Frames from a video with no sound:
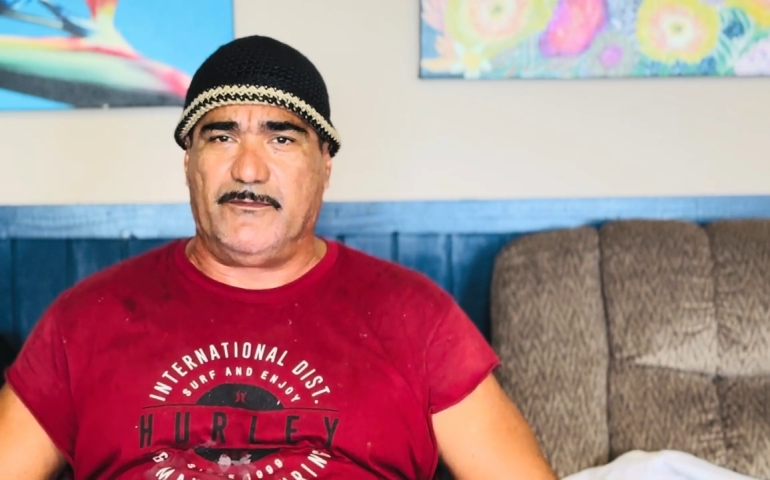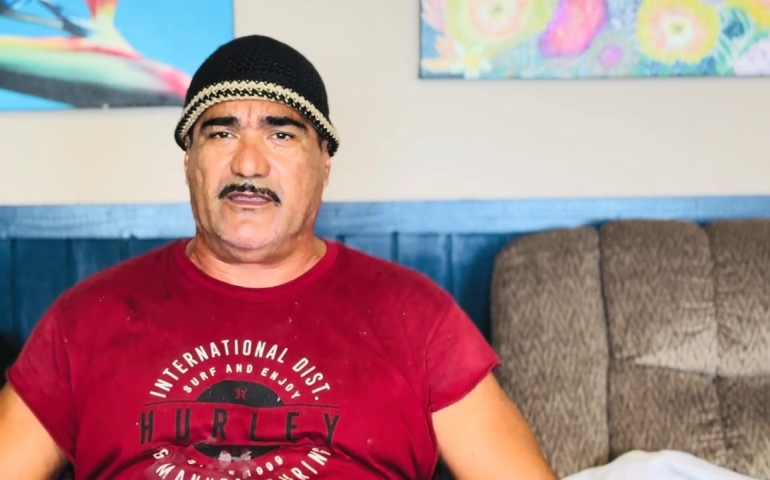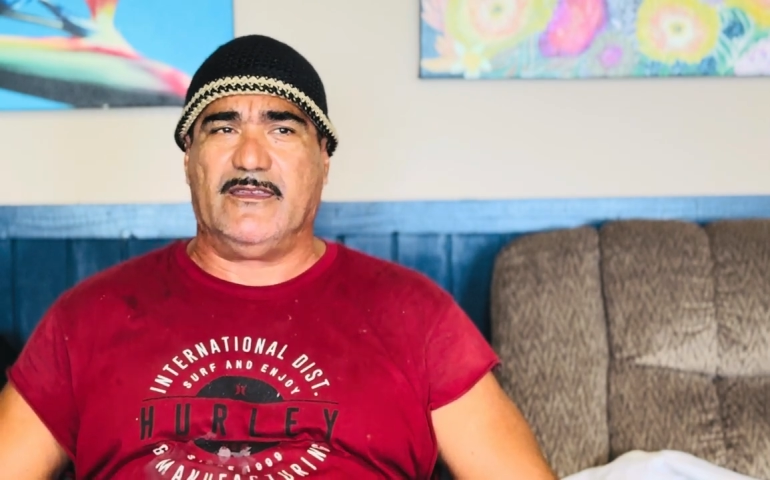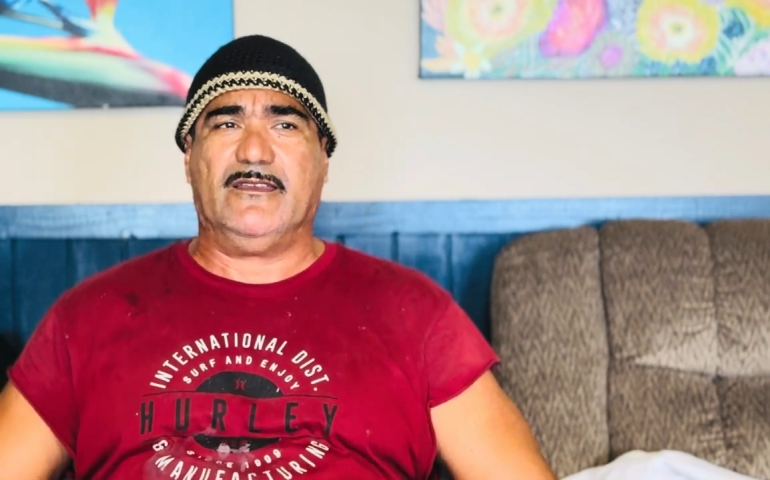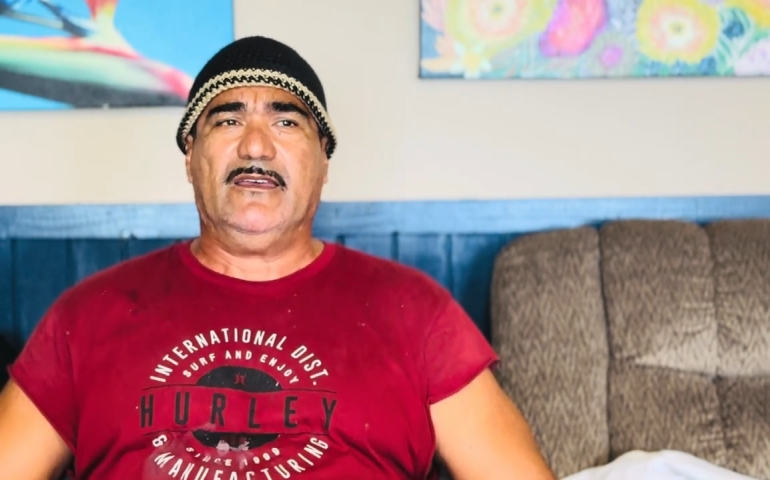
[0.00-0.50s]

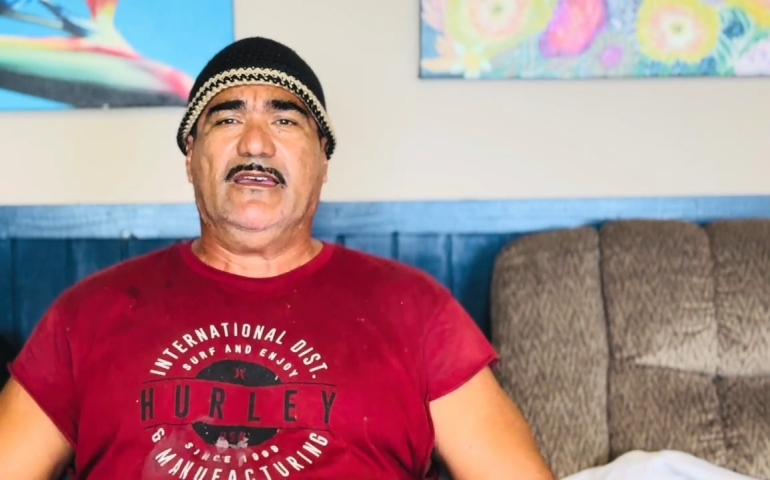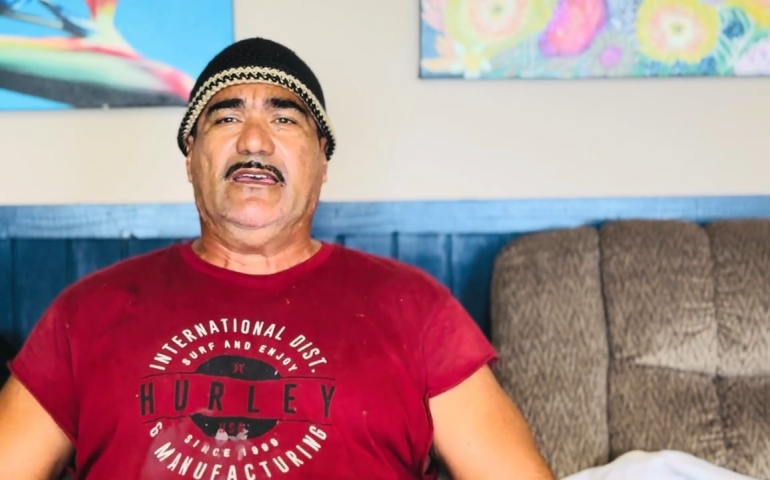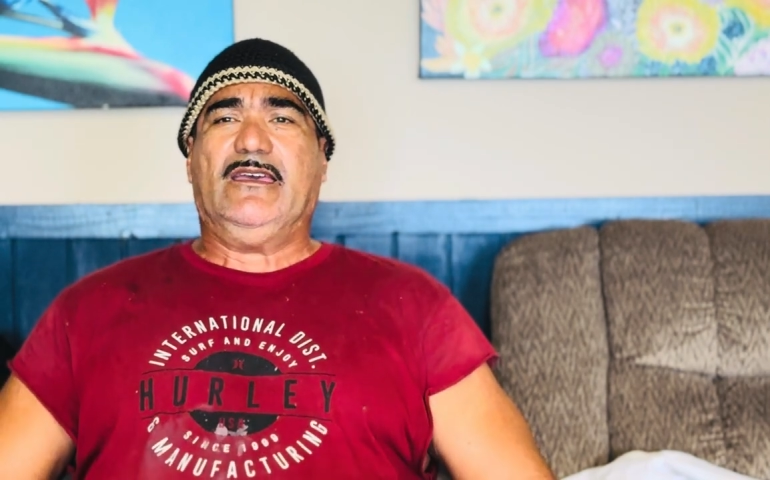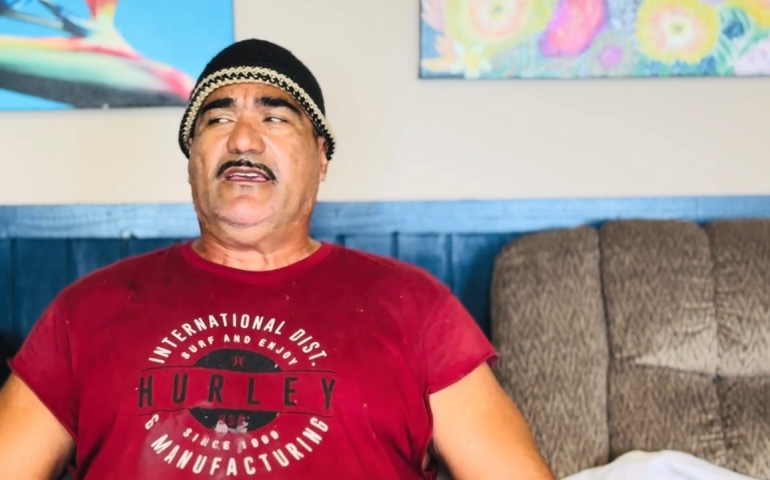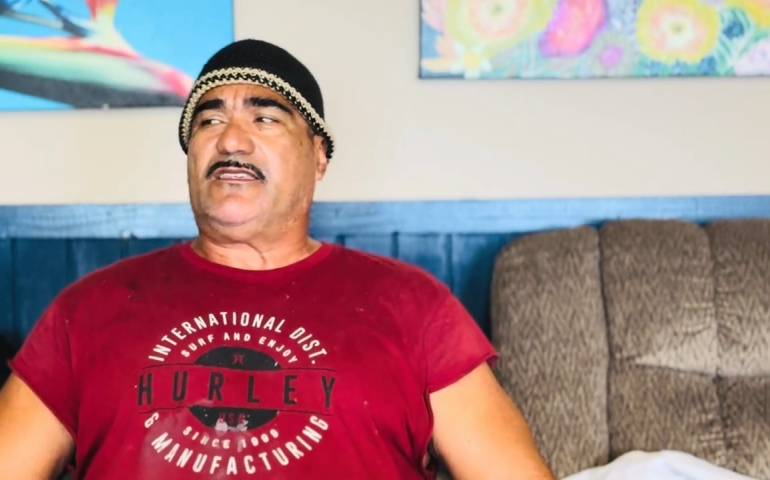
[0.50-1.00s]
And
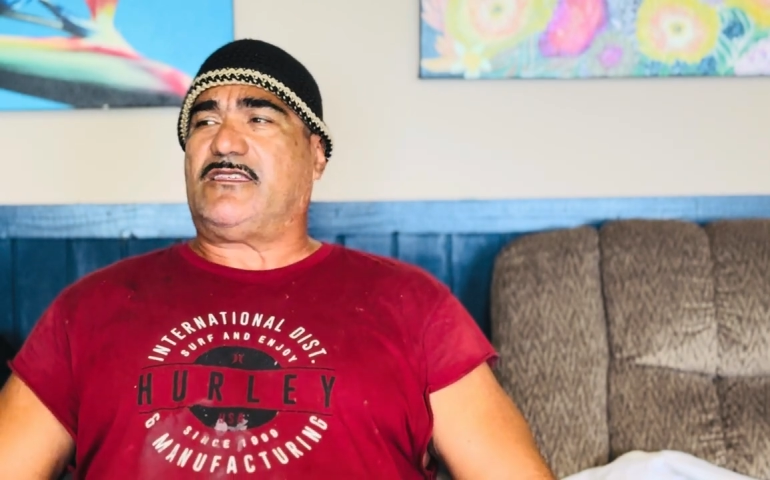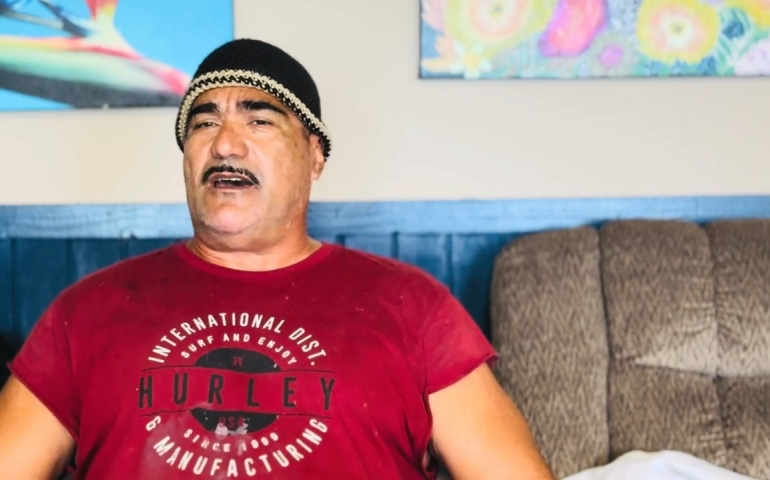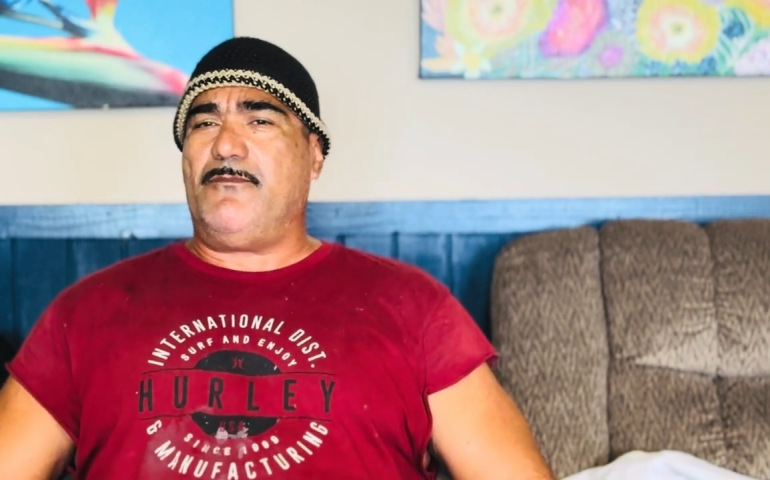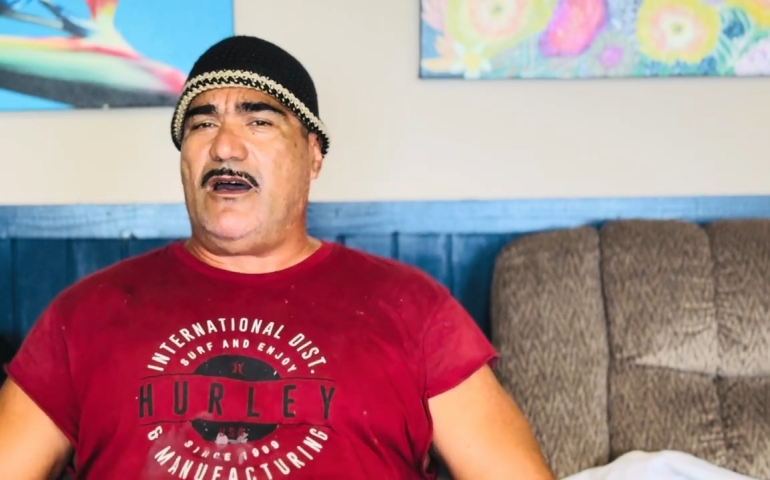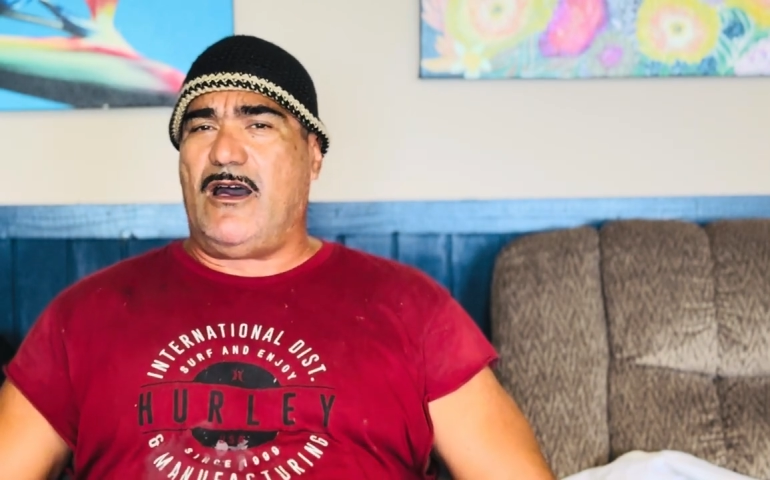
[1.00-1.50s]

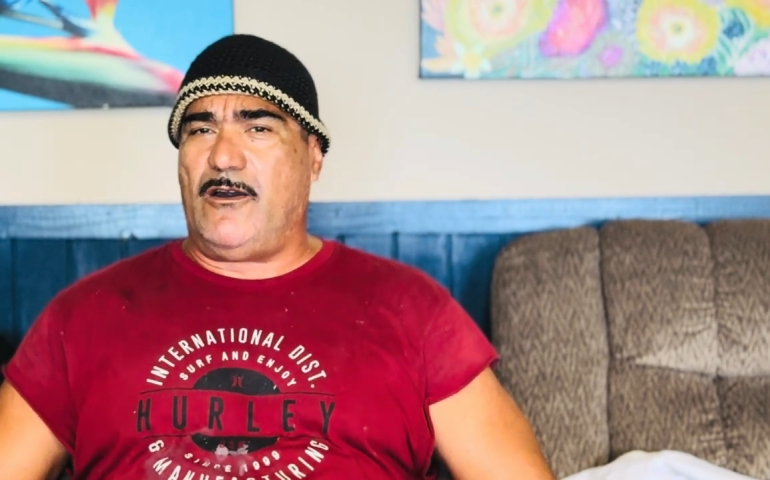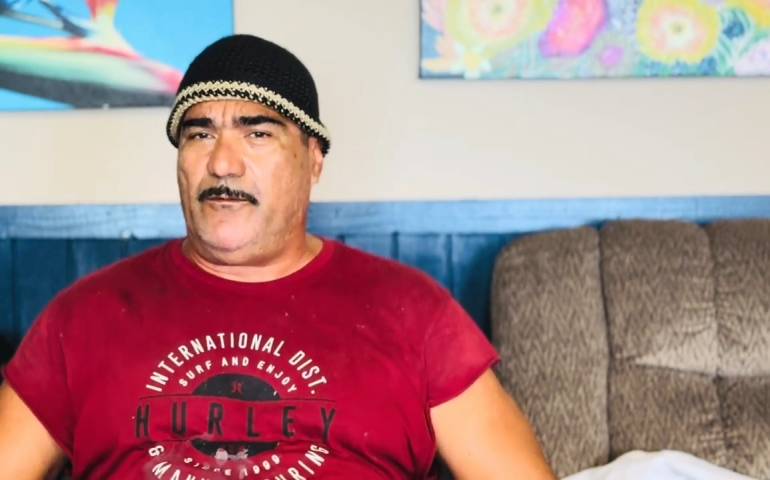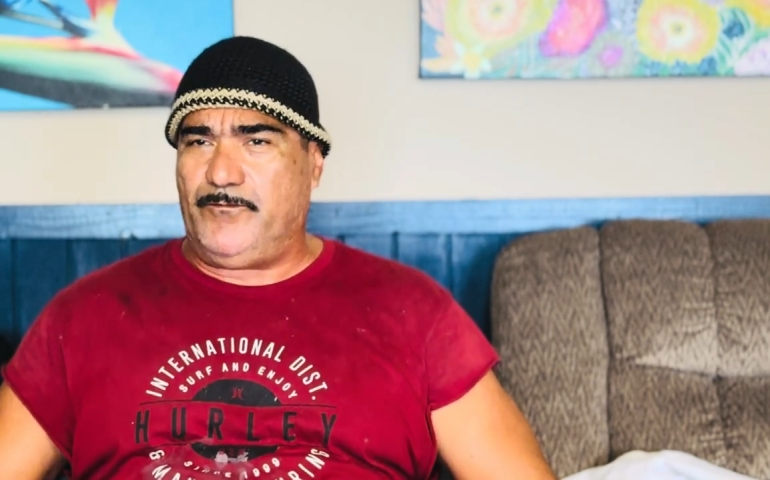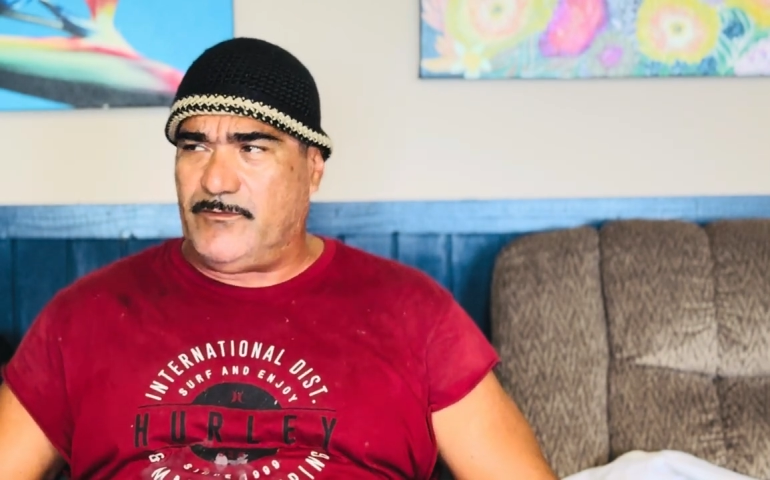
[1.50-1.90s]
somehow